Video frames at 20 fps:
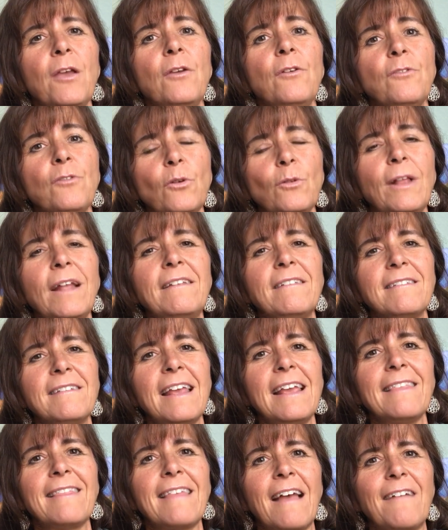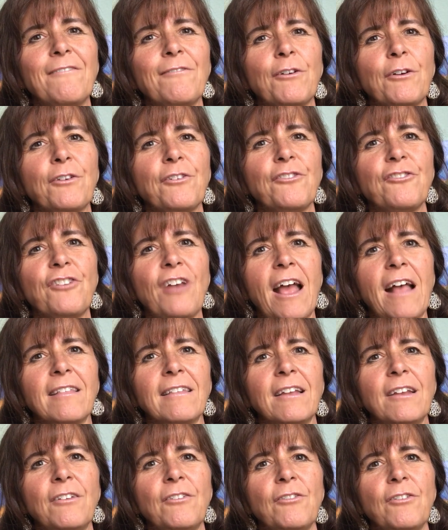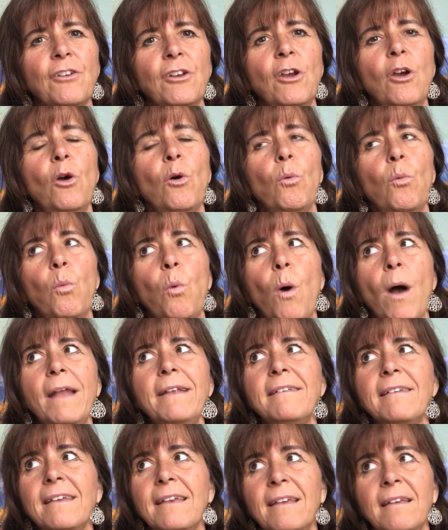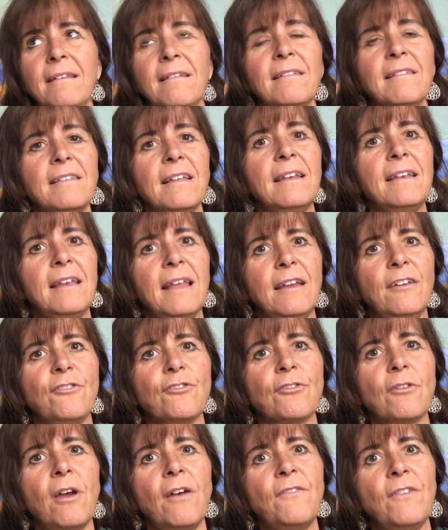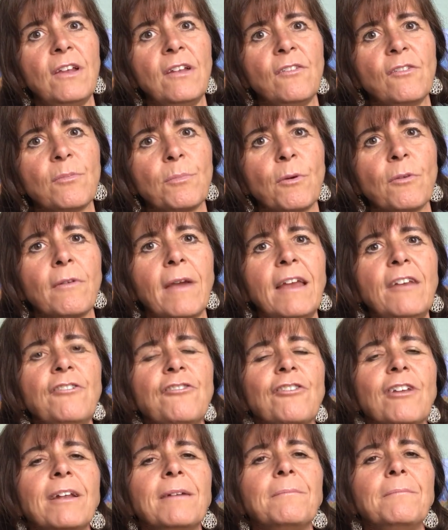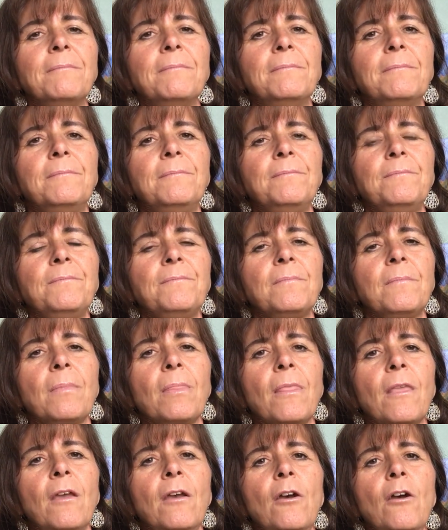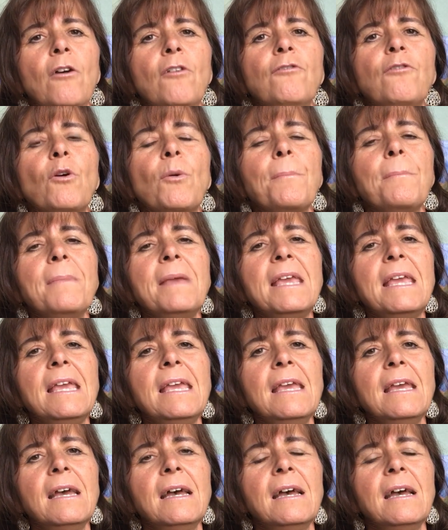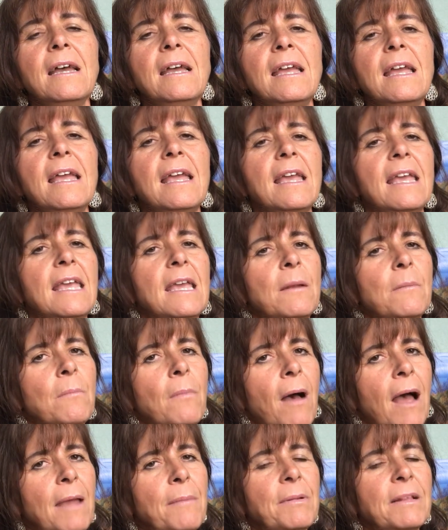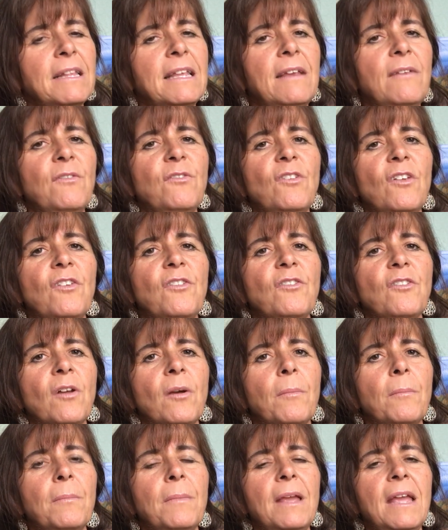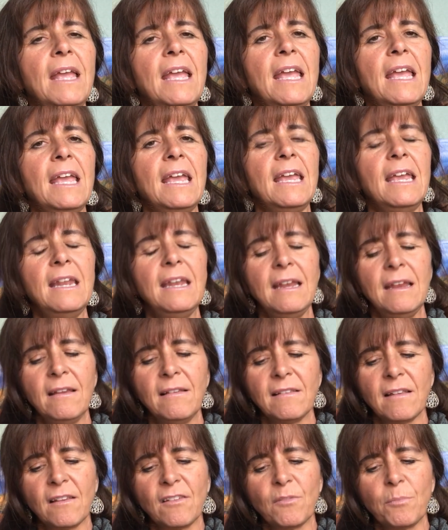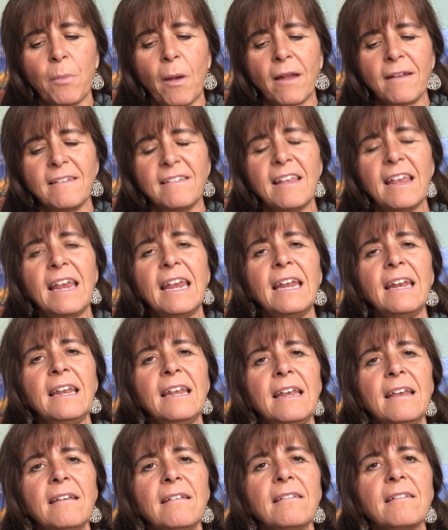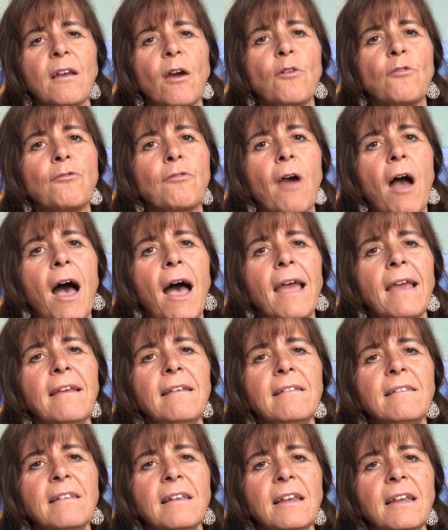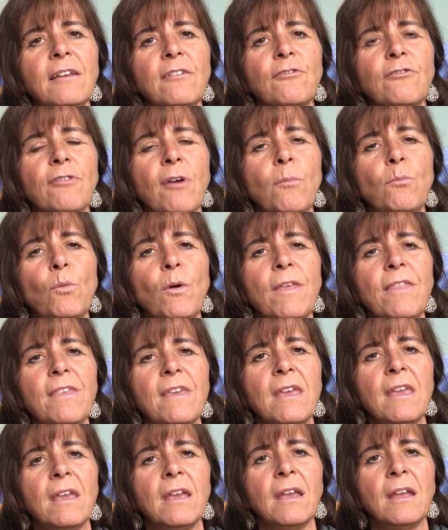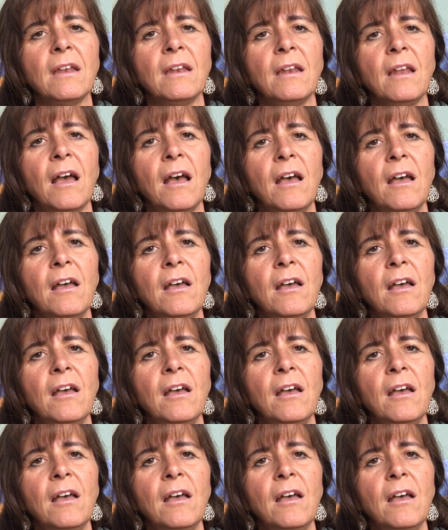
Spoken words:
So let's take that first challenge. What is the nature of inspiration? For me, in my belief system, it is a spontaneous arising from within